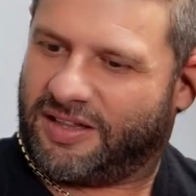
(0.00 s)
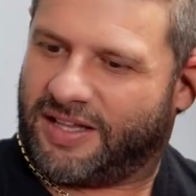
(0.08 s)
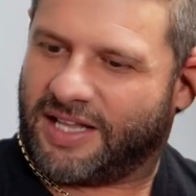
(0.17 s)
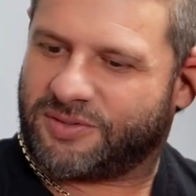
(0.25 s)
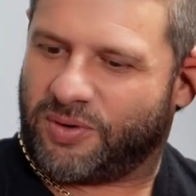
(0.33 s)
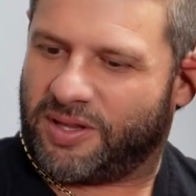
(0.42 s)

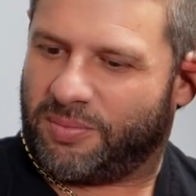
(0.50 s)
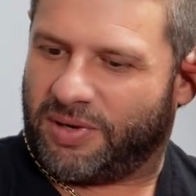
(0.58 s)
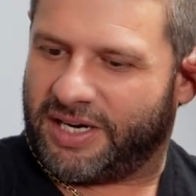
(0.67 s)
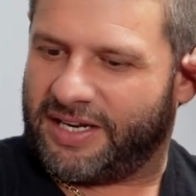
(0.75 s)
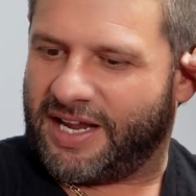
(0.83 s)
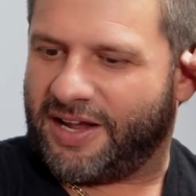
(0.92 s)
That's why the
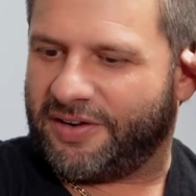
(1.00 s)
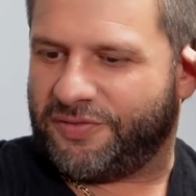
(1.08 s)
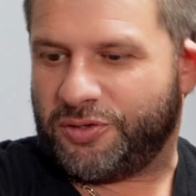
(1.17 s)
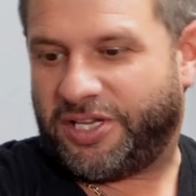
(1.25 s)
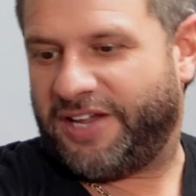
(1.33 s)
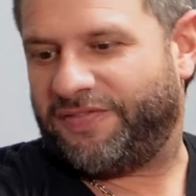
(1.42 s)
money down, if you
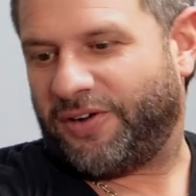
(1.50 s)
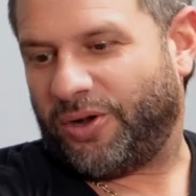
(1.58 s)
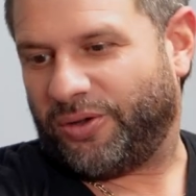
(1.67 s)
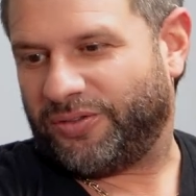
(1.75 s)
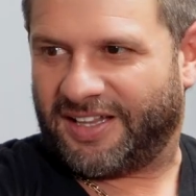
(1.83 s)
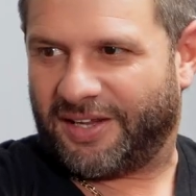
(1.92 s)

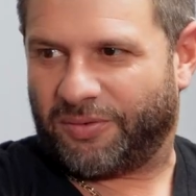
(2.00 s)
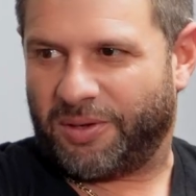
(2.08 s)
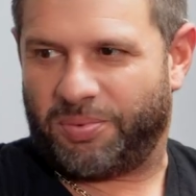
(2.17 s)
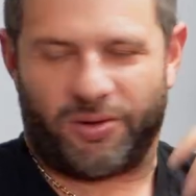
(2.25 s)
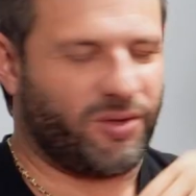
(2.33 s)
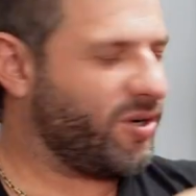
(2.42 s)
default and they
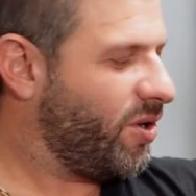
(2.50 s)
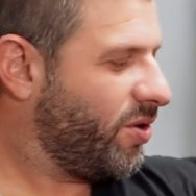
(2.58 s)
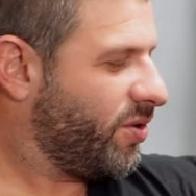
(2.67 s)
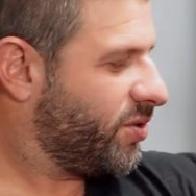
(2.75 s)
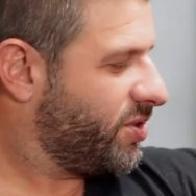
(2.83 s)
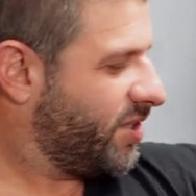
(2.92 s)
repo the car,
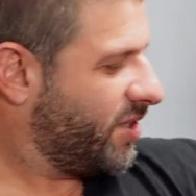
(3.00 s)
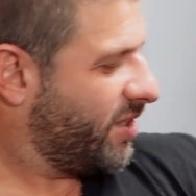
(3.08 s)
they're still